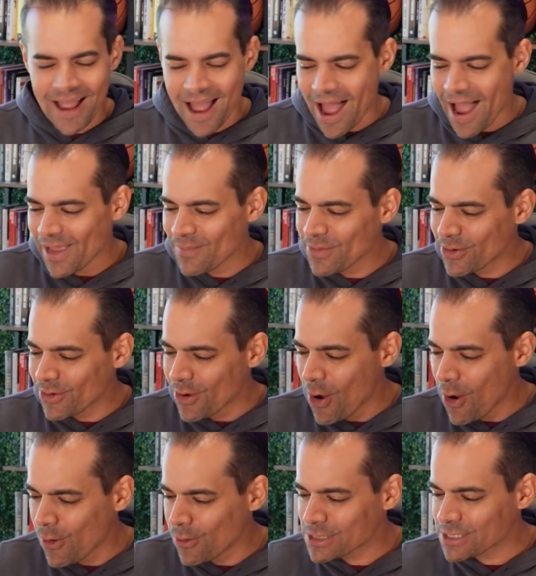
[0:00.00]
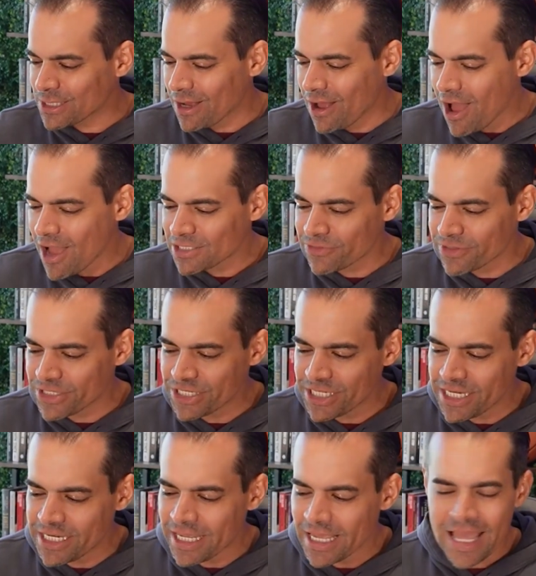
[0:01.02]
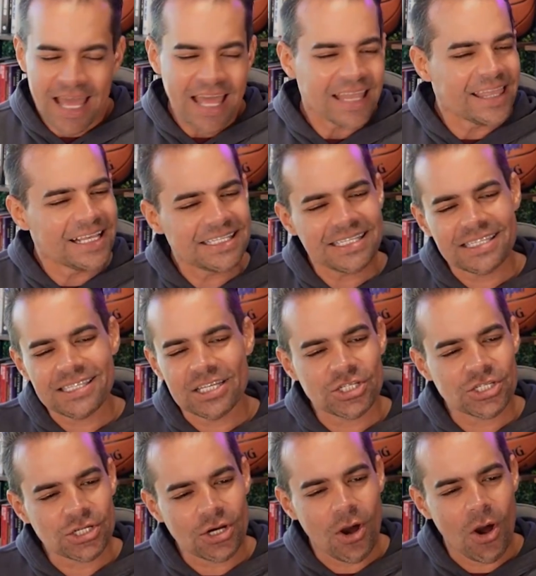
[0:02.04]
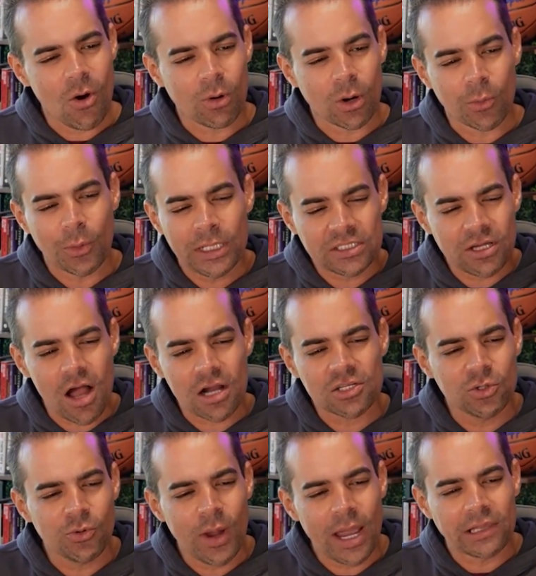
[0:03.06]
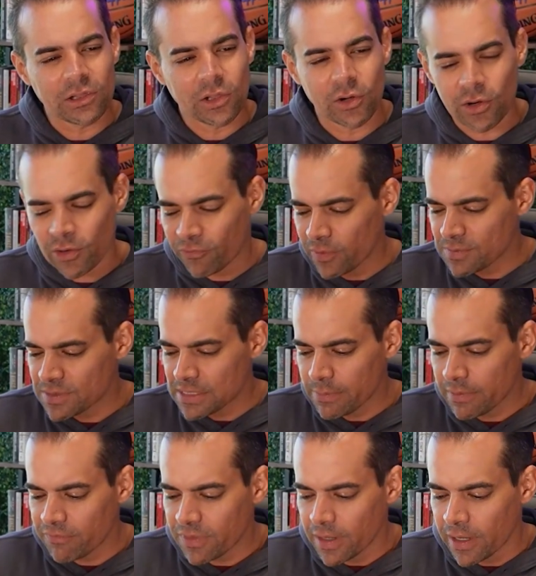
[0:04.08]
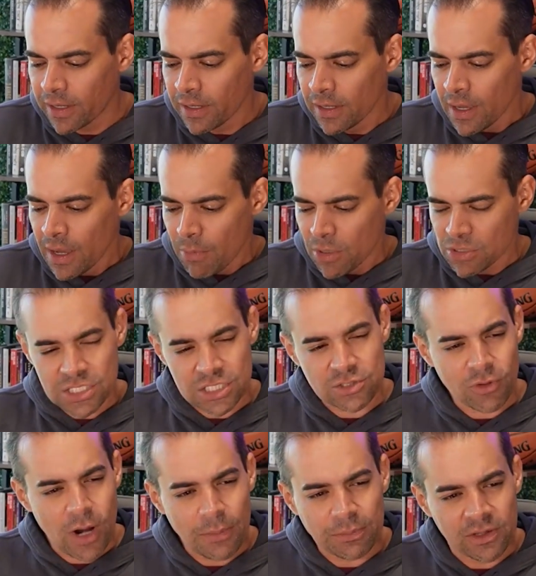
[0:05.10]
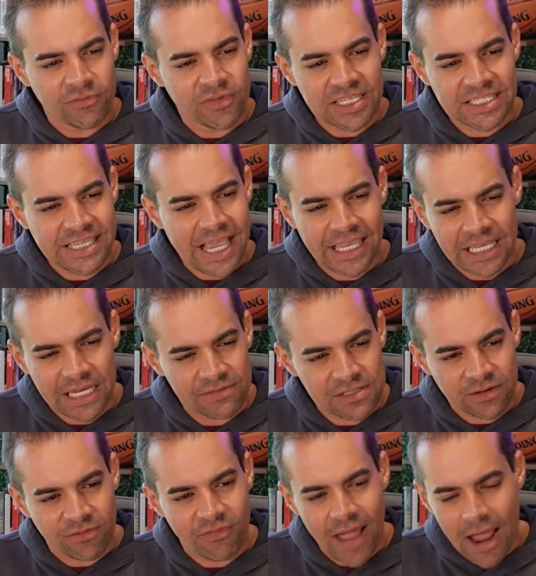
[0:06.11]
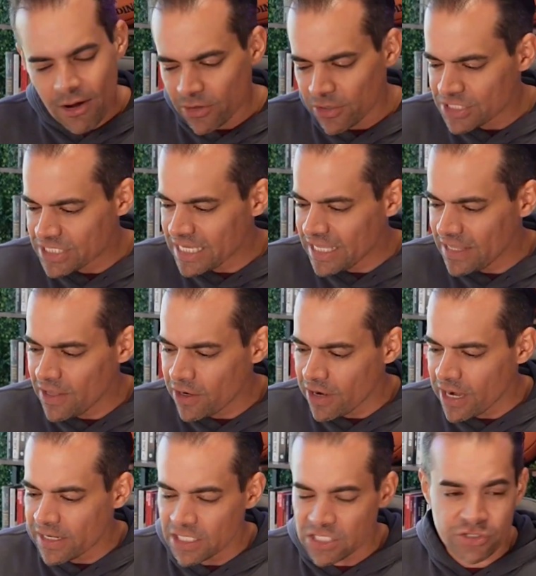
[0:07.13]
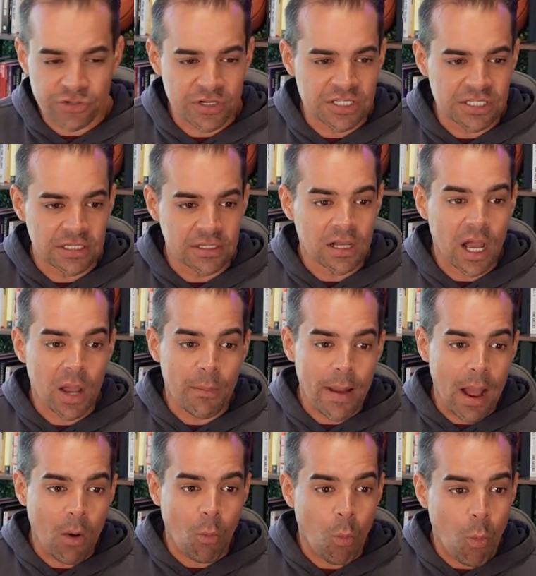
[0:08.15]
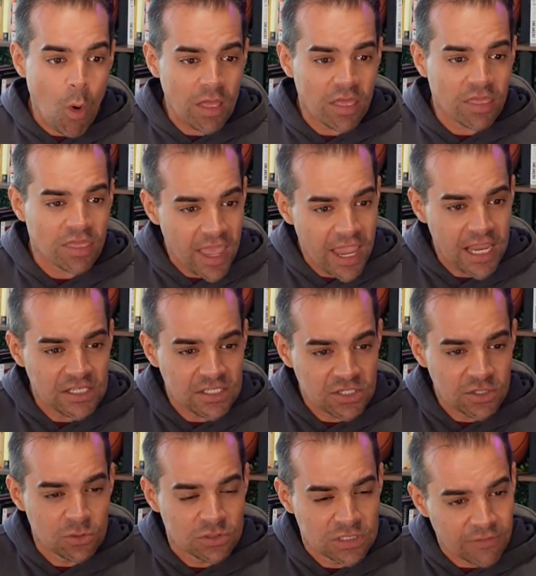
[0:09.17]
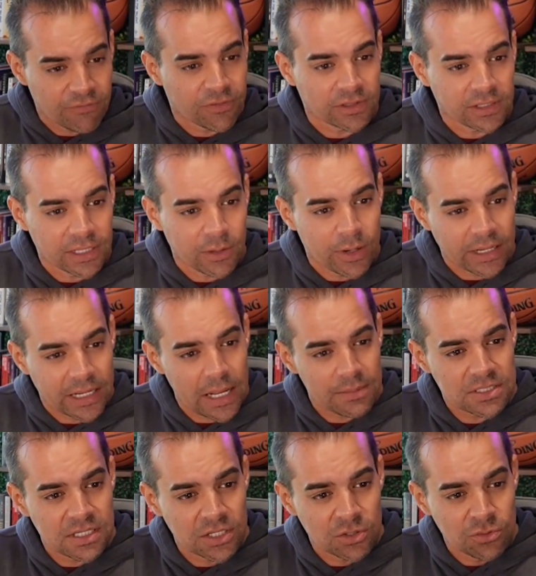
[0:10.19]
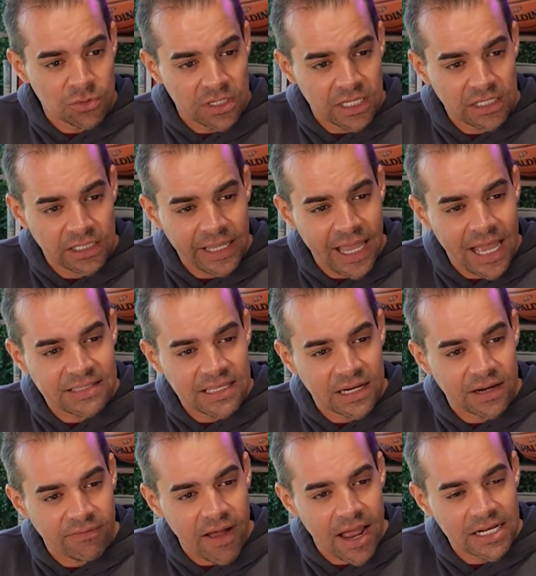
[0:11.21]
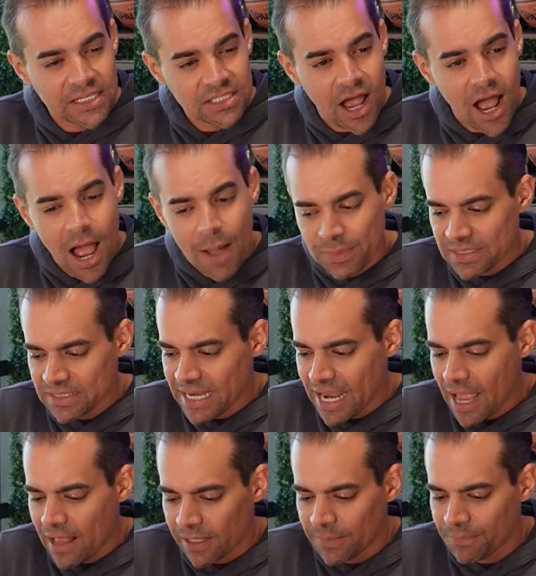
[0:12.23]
I am your host, Rashid. This is the show where we talk to and learn from some of the most disruptive executives and founders in their industries about what they do differently when it comes to uniquely identifying top talent.